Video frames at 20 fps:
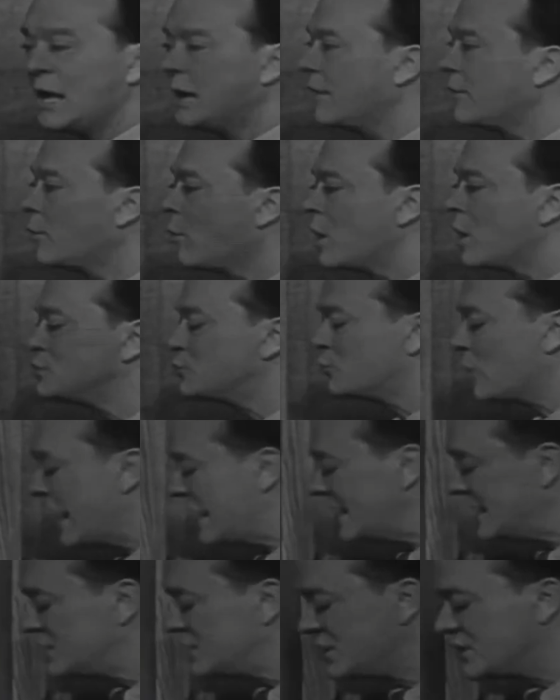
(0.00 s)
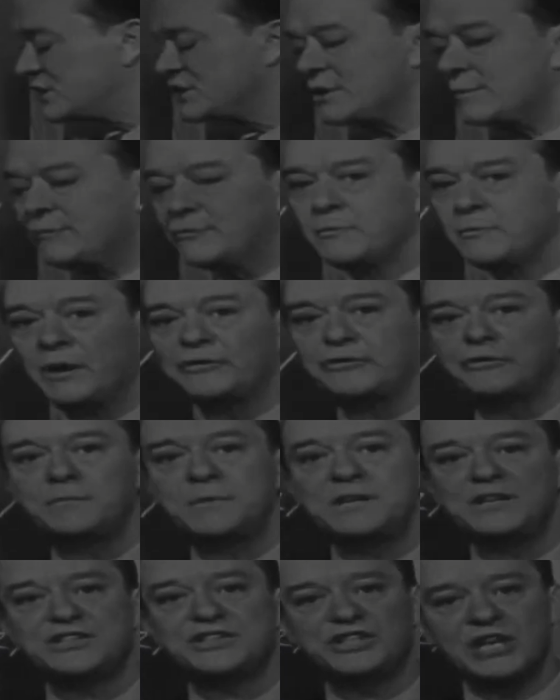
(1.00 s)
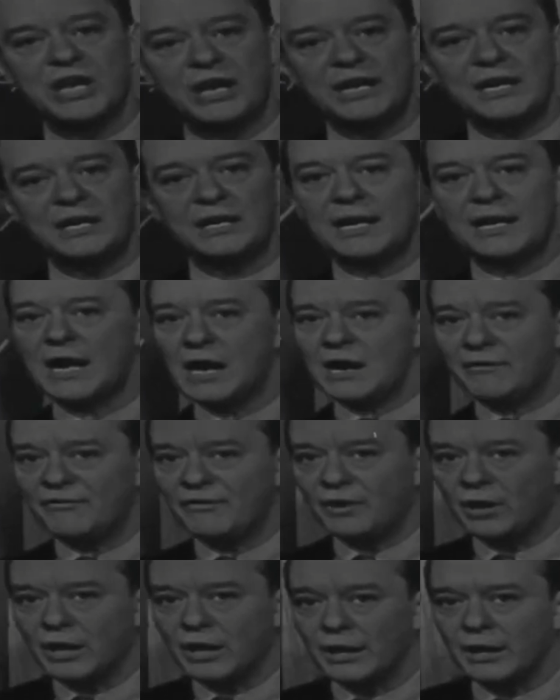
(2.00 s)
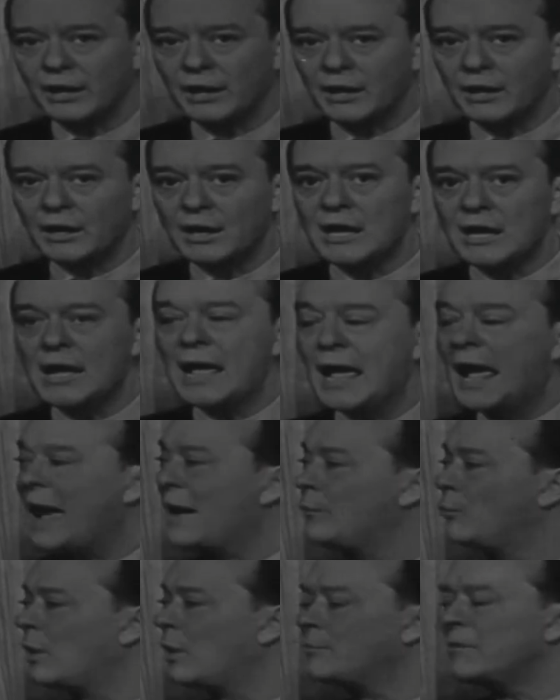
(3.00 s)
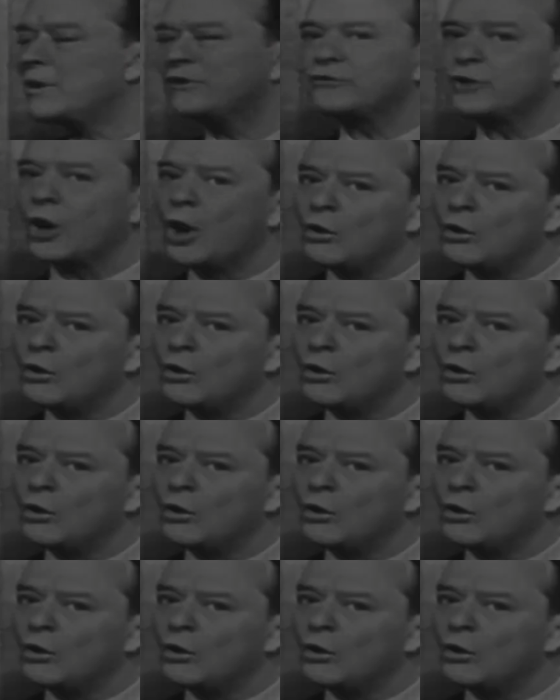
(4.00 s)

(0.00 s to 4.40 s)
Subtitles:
In other words, writing systems must be studied carefully. And what must